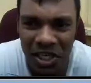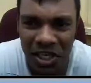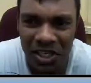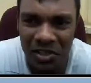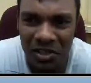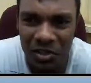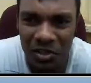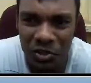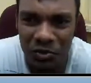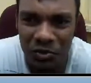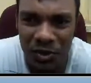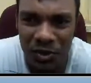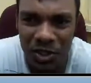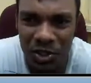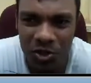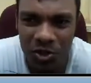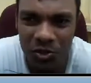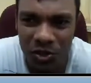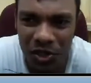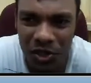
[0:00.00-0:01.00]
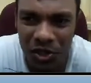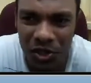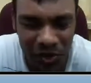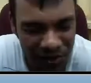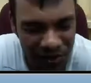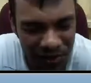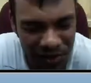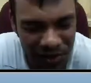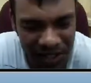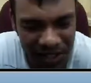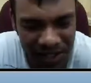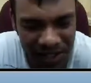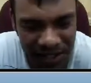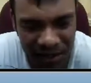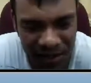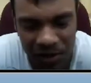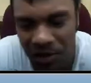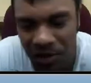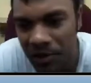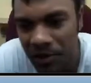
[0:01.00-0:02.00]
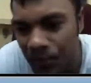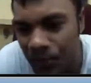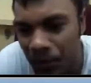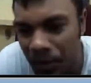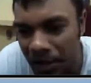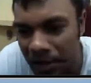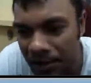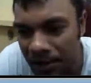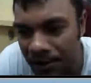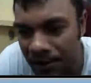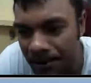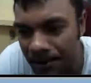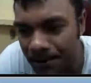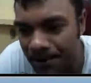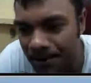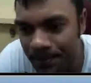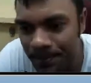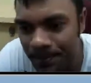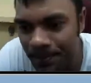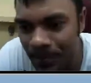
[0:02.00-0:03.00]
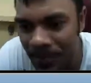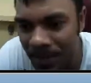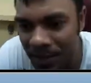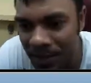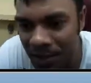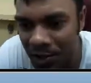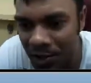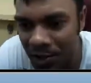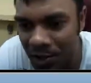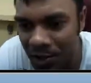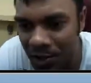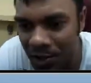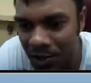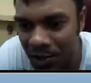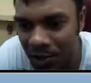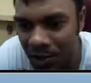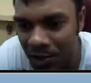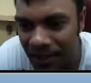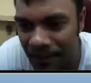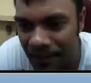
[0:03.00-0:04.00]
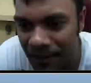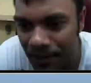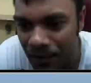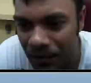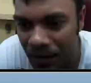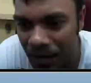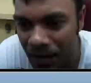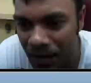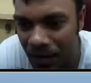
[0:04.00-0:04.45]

It's very nice to use. So so yeah, I, I mean I like Google.